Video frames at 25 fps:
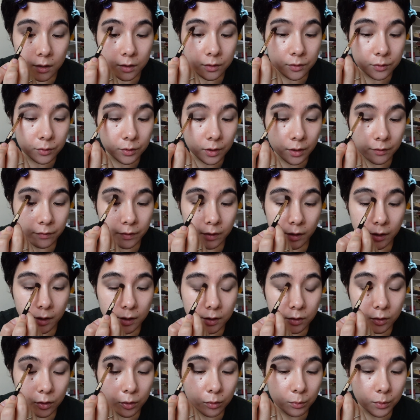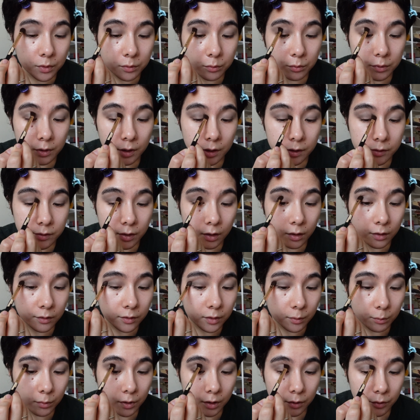So yeah, I feel like no one really
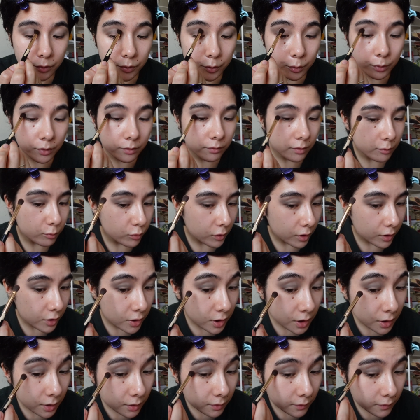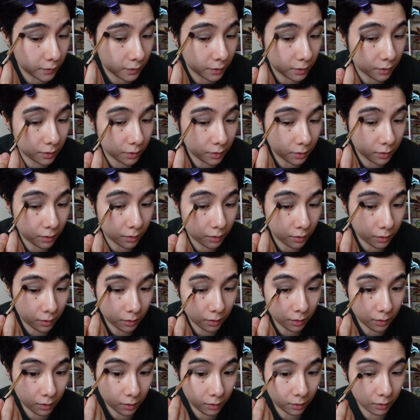talks about Zoeva brushes
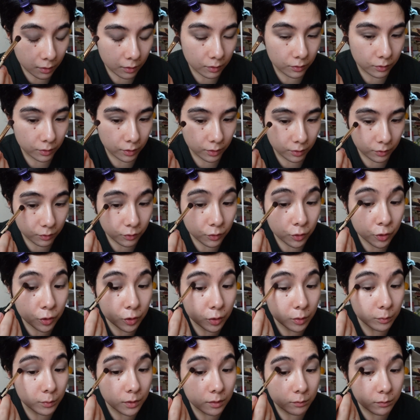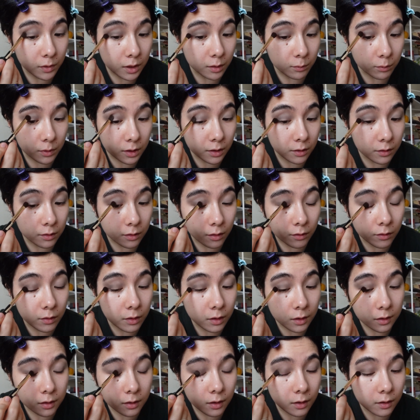on YouTube, and maybe, you know,
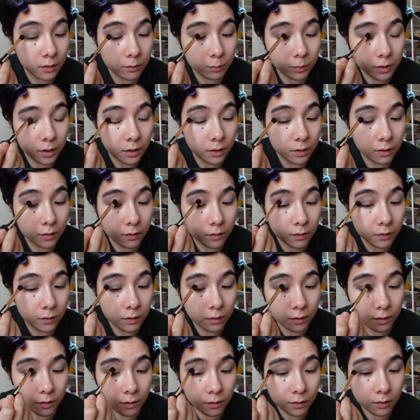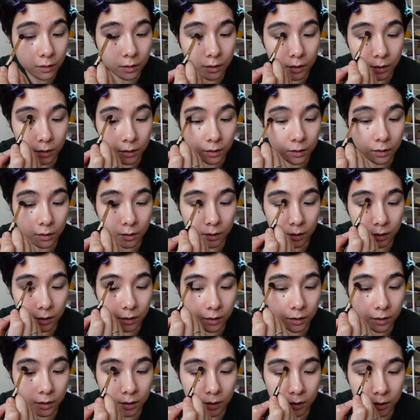like that's because
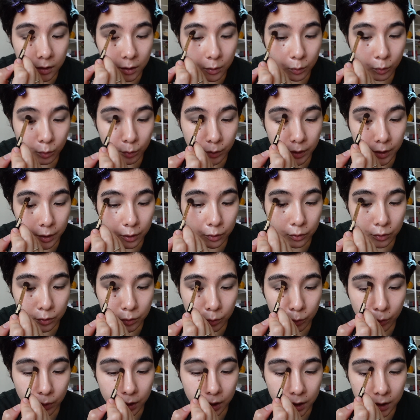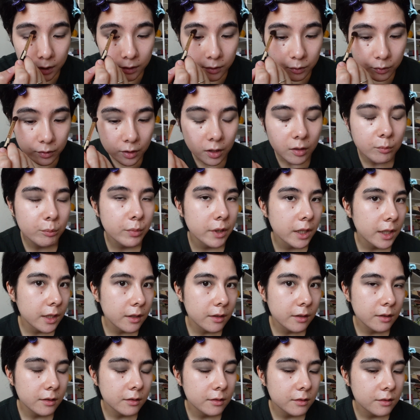in a weird way they're not
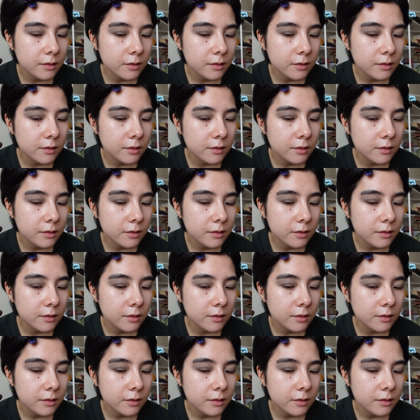paid